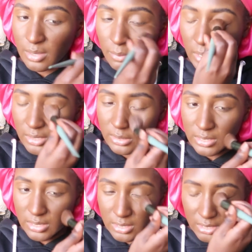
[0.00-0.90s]
to make
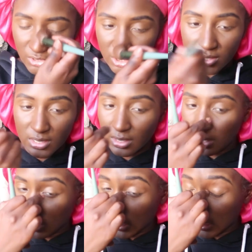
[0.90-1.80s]
decisions
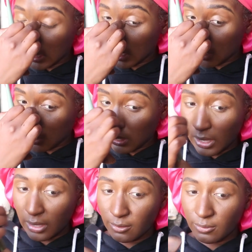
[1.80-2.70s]
in their
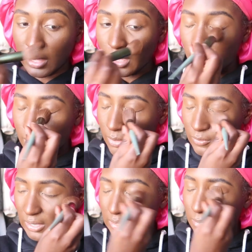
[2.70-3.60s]
life that
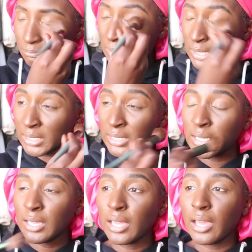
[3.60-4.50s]
affected
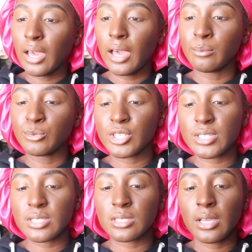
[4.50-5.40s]
me. I'm
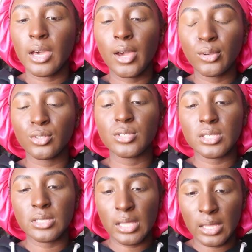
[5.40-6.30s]
just
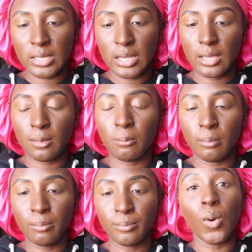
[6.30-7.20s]

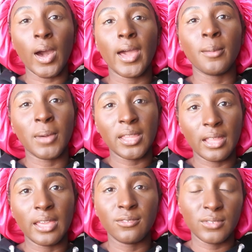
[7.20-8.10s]
understanding why my
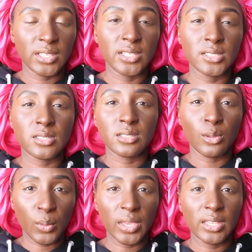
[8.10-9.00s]
life is
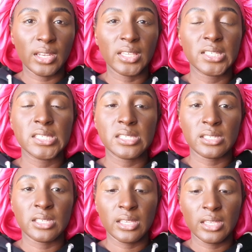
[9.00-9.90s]
the way it
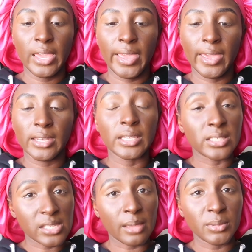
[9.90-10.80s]
is and
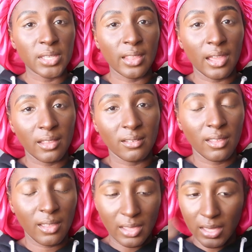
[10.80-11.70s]
accepting that.
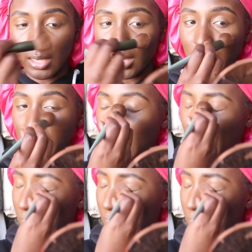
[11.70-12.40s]
And